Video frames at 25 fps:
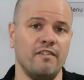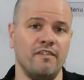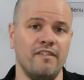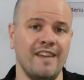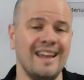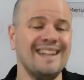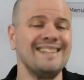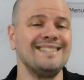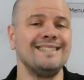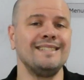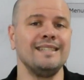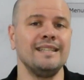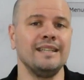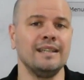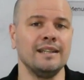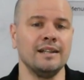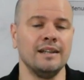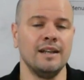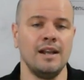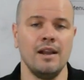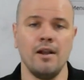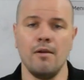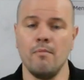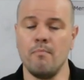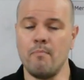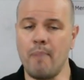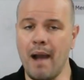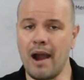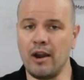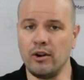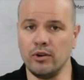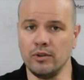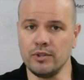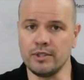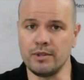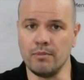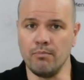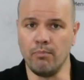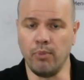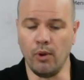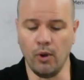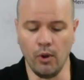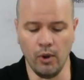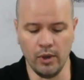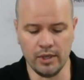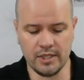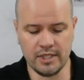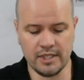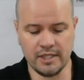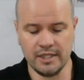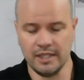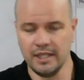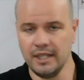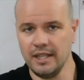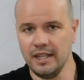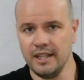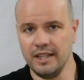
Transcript: venting barrels and ports.